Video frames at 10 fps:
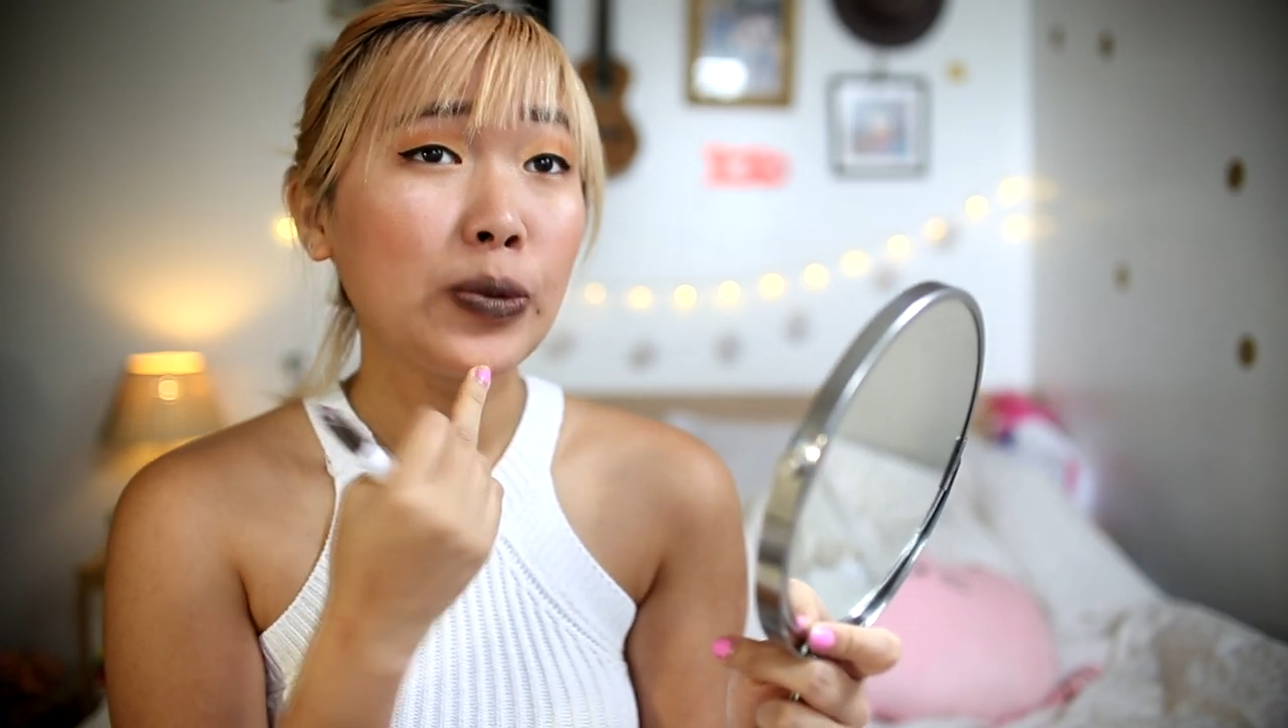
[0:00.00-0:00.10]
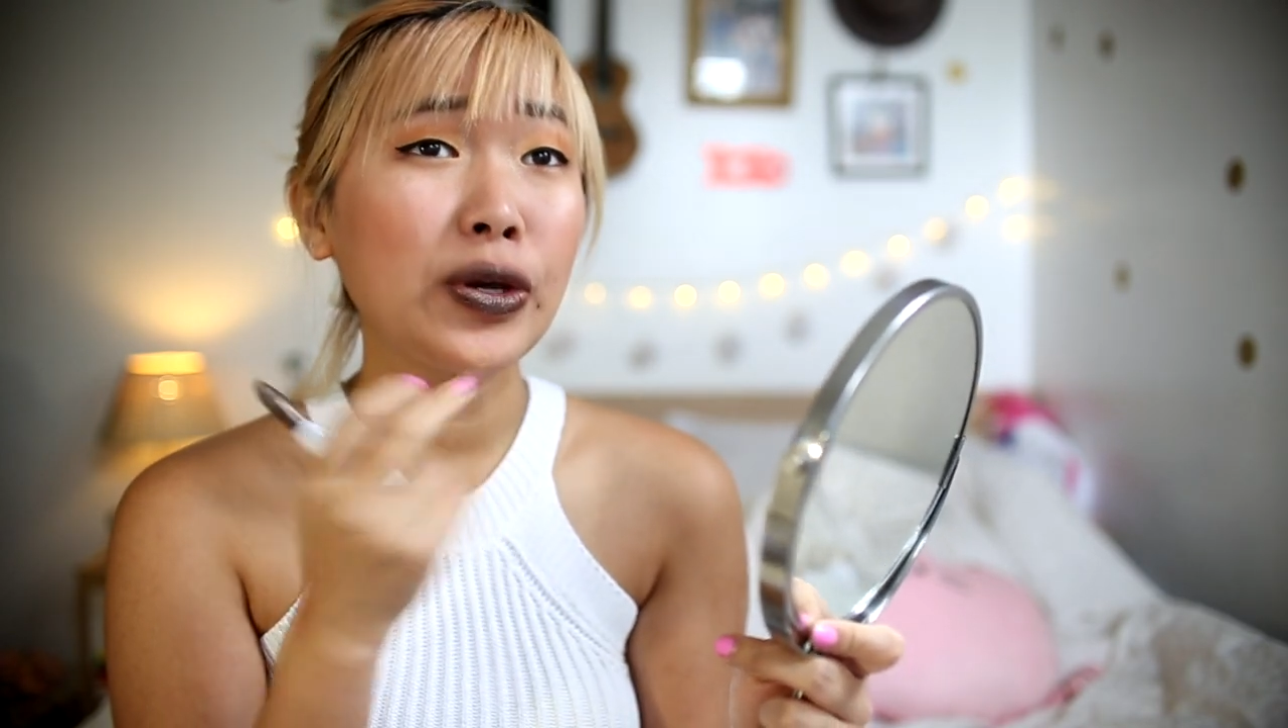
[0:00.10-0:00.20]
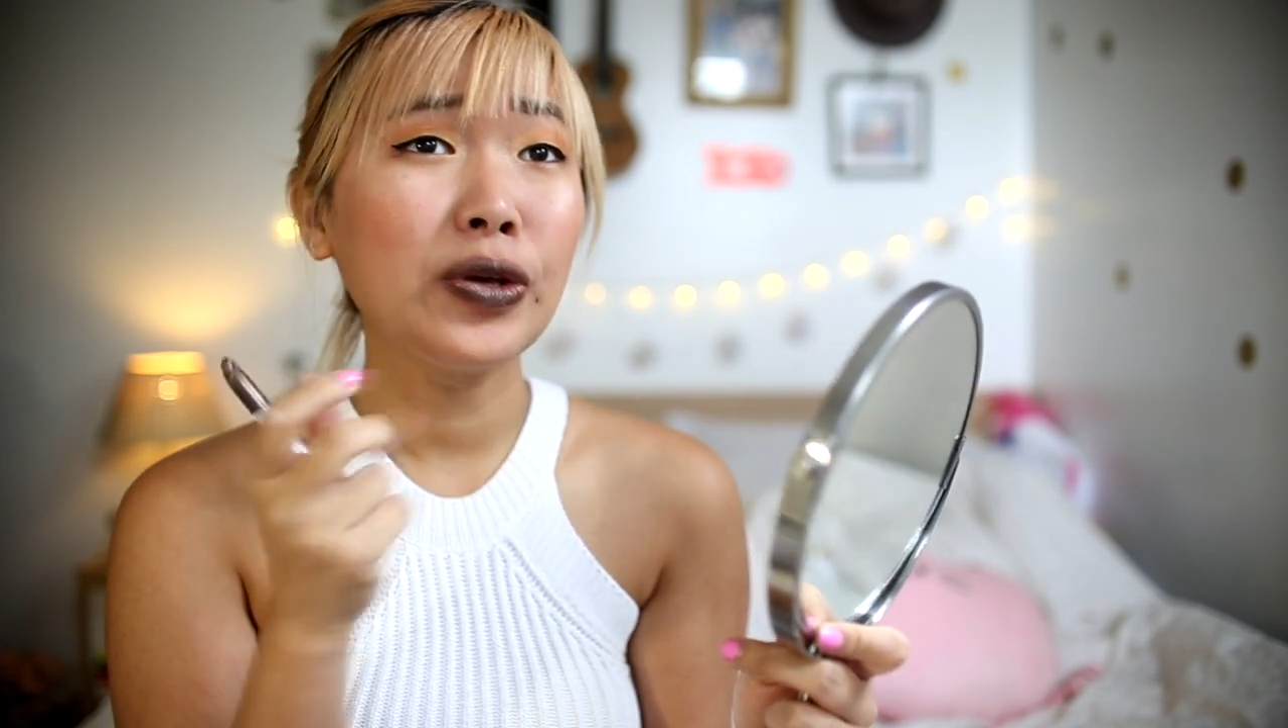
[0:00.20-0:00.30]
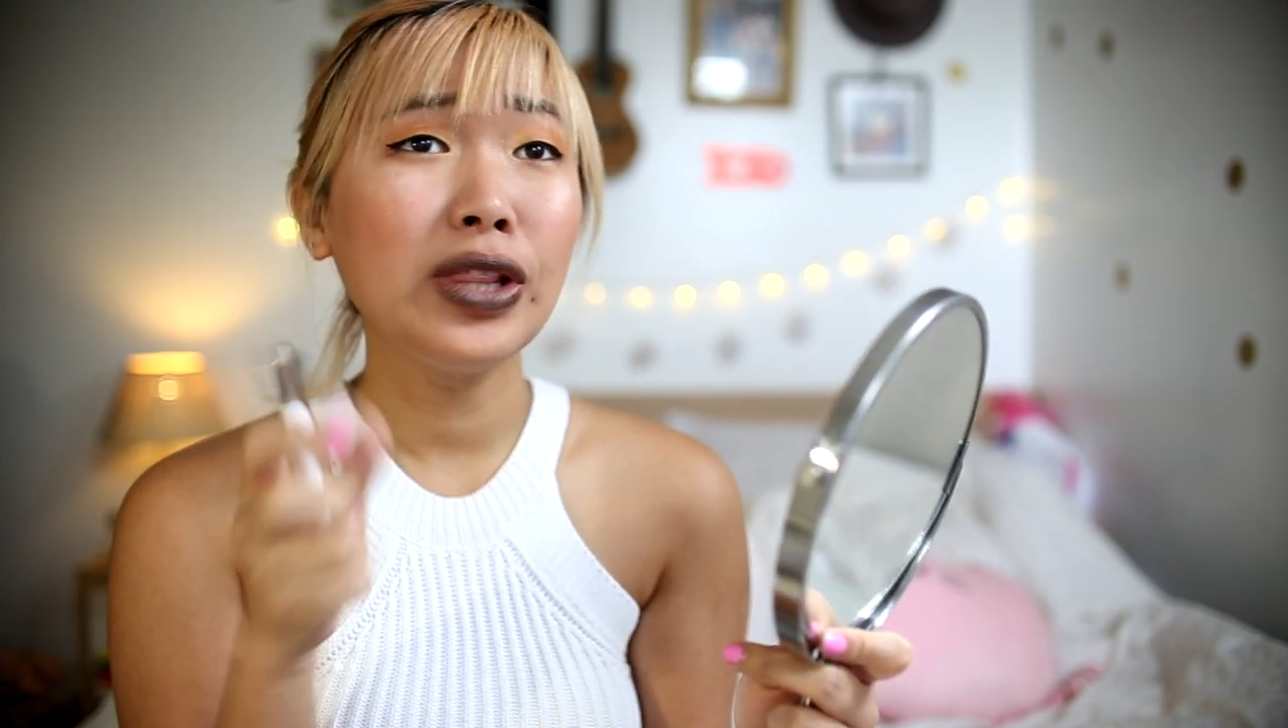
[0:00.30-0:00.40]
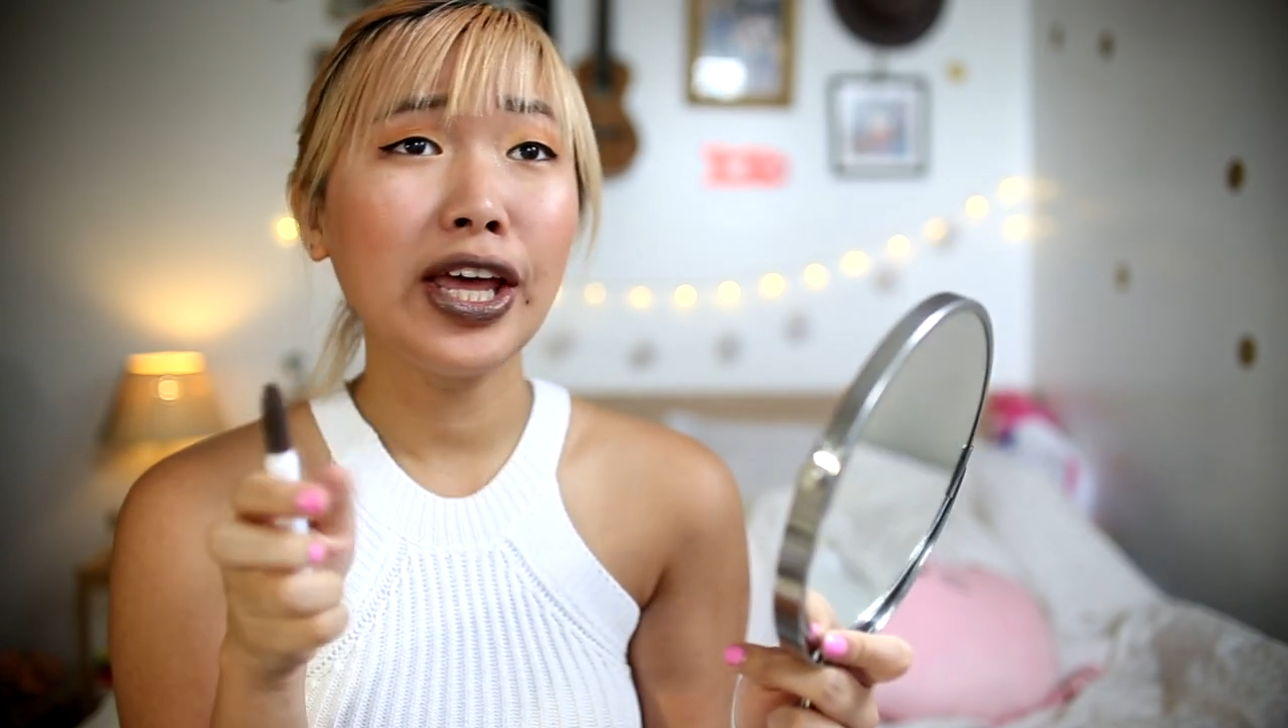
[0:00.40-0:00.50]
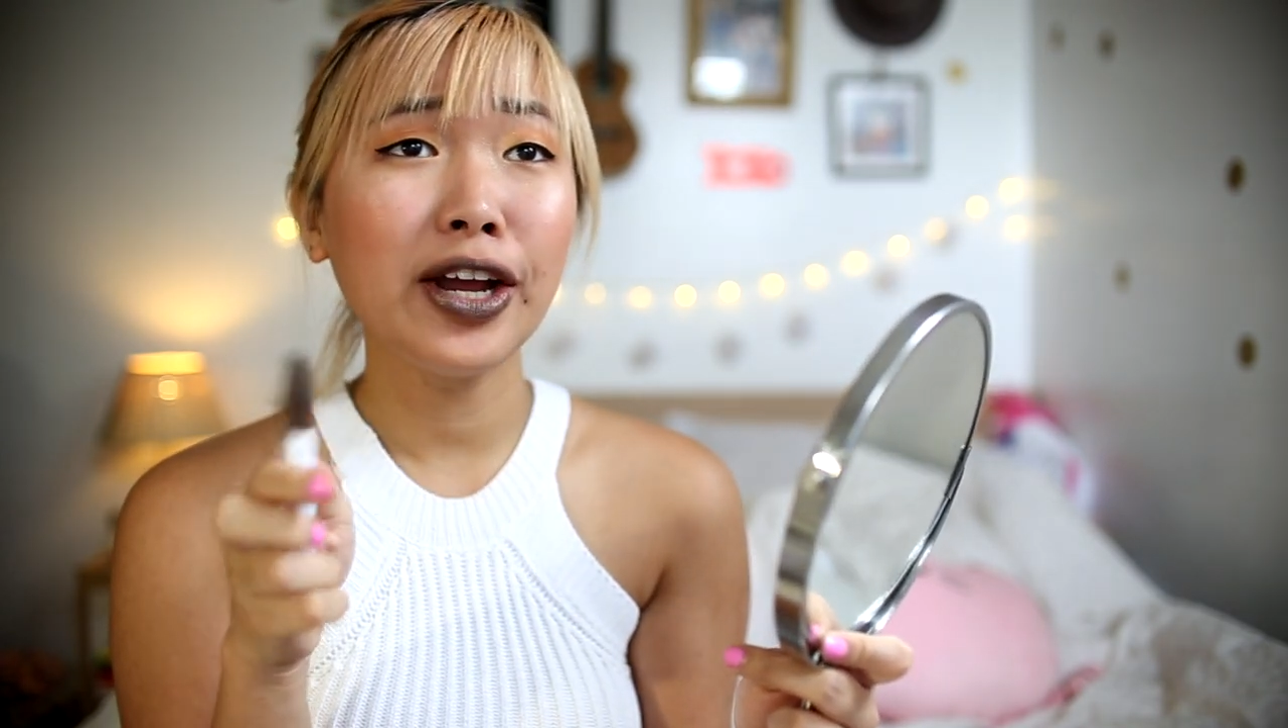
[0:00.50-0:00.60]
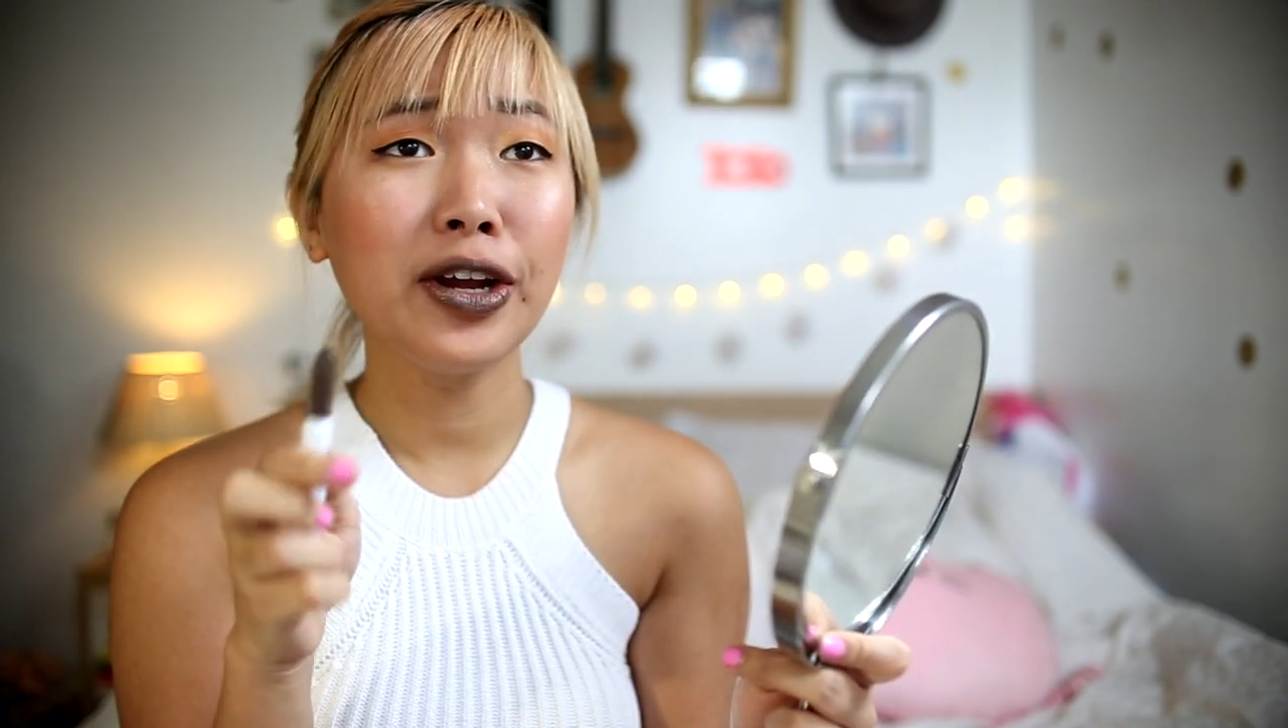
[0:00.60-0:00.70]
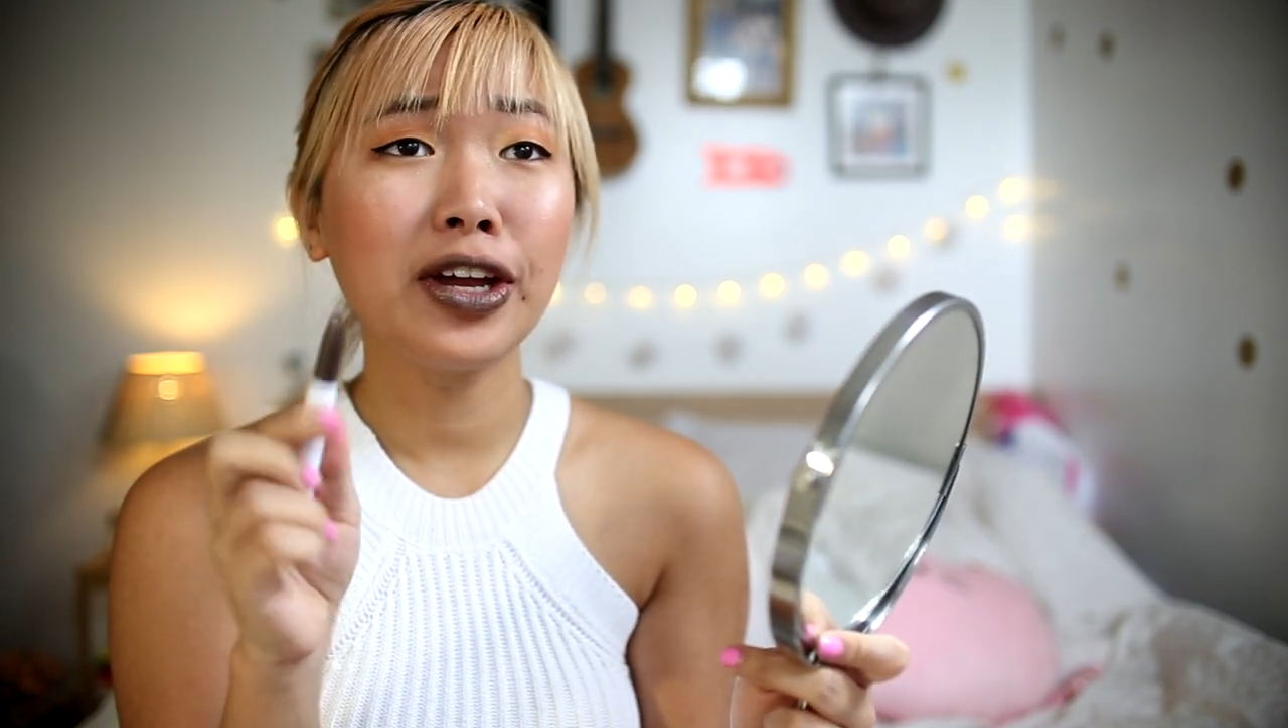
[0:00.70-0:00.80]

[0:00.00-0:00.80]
when you layer,